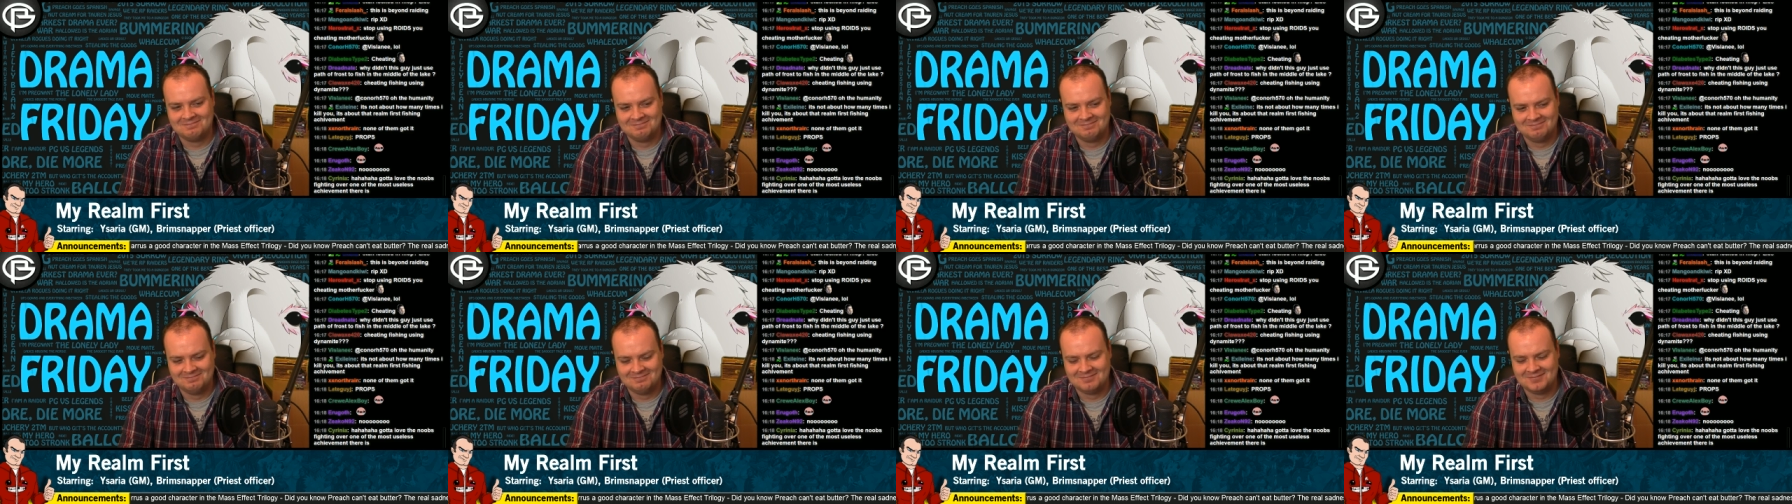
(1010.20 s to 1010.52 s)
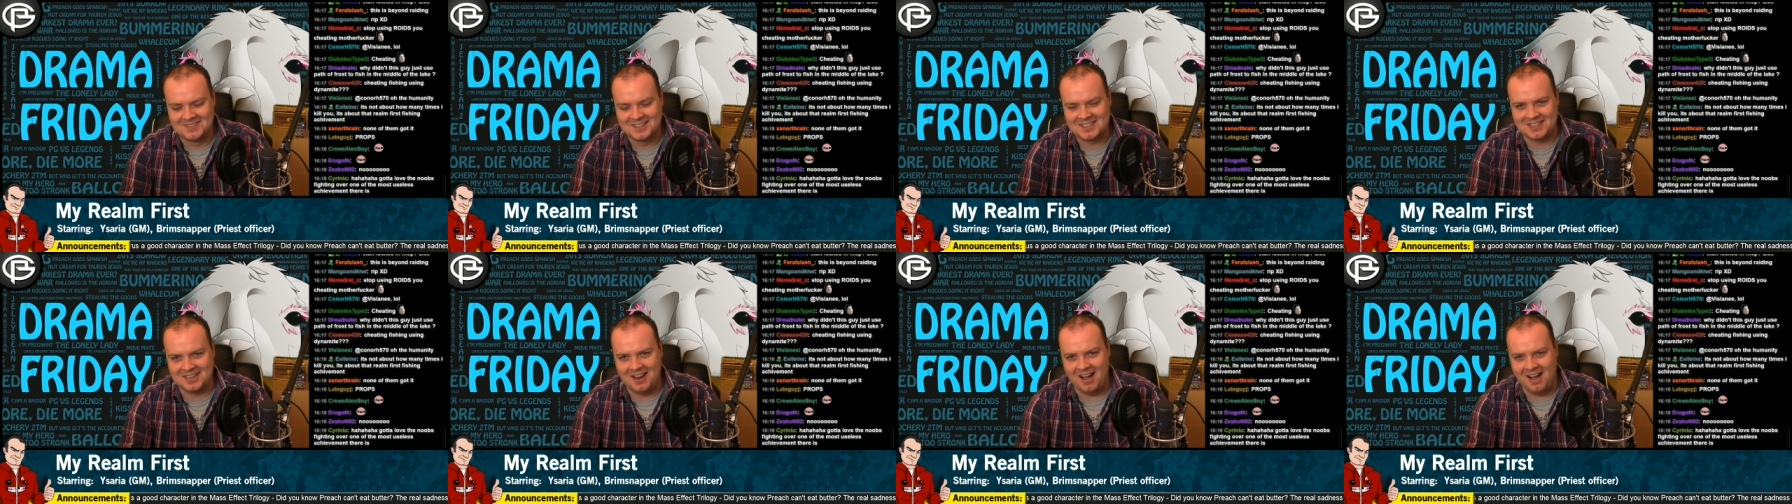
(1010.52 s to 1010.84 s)

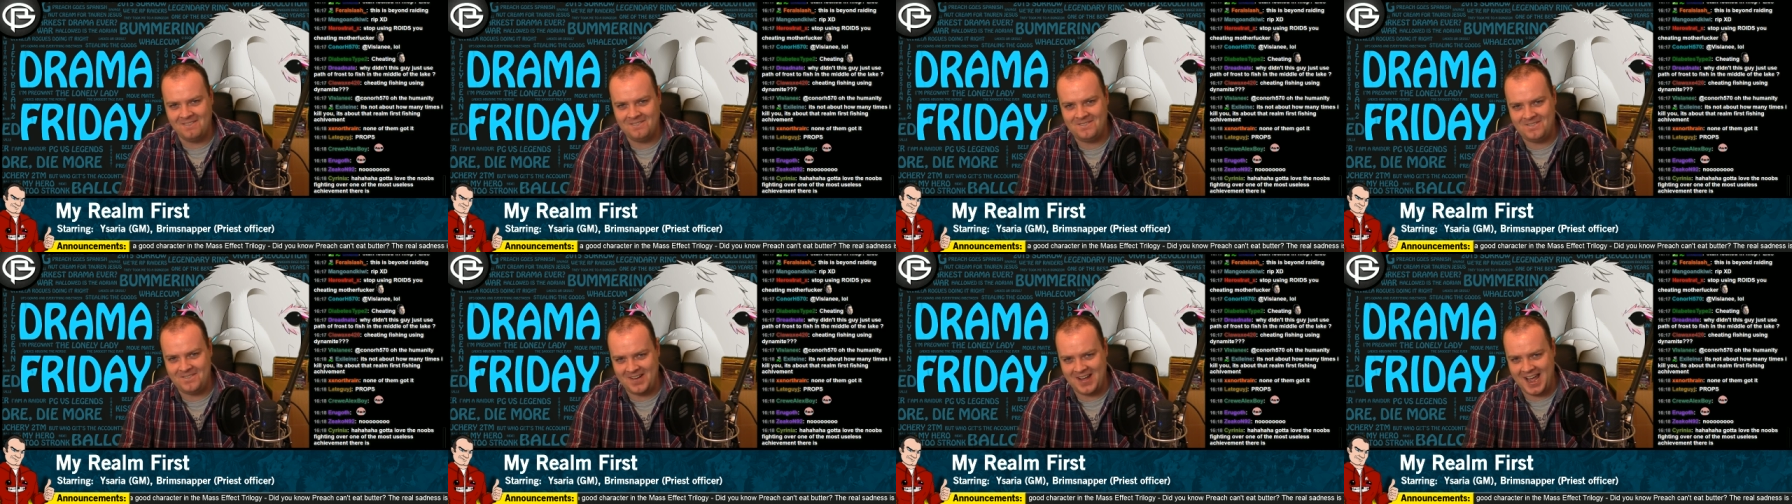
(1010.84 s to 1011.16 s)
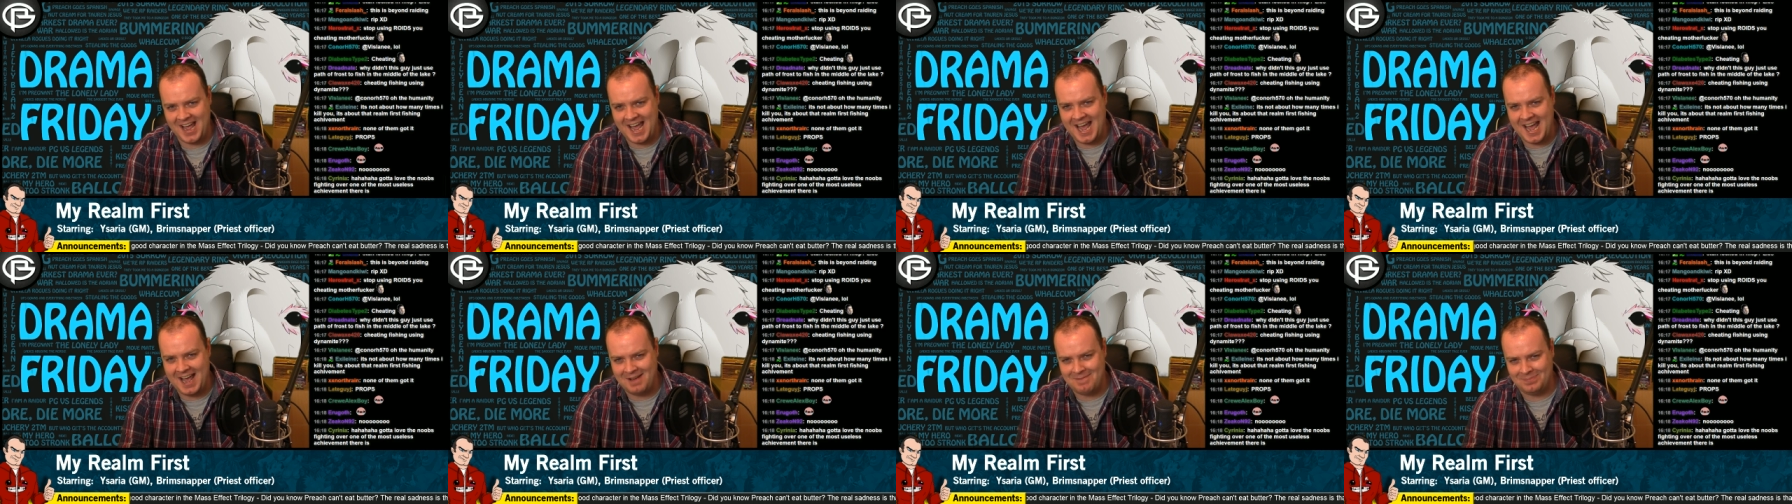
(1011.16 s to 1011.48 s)
It's not
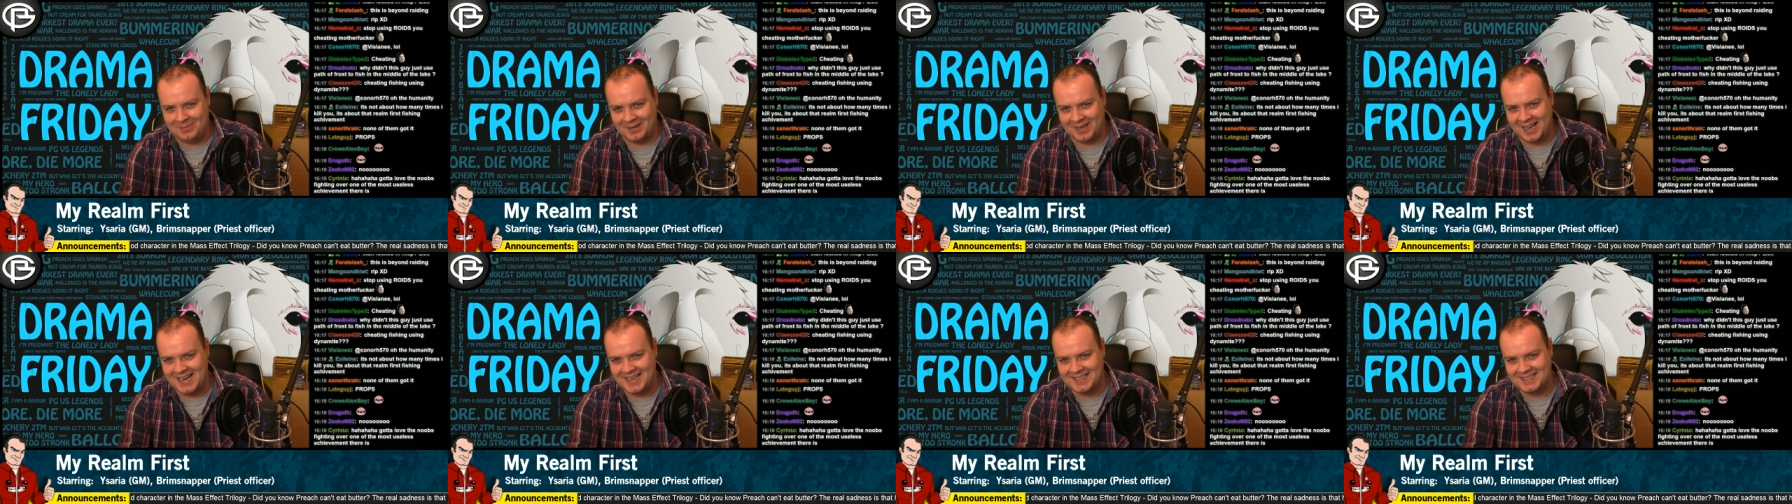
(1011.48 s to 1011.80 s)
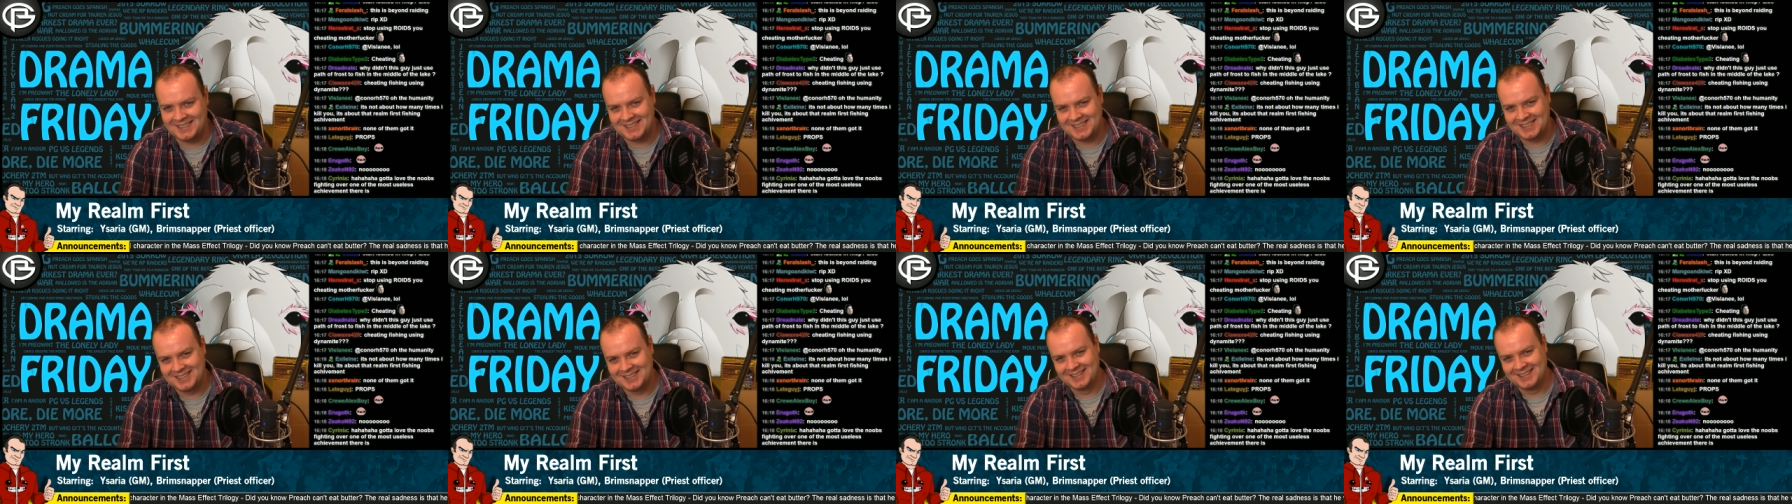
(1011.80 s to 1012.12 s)
fair, Blizz.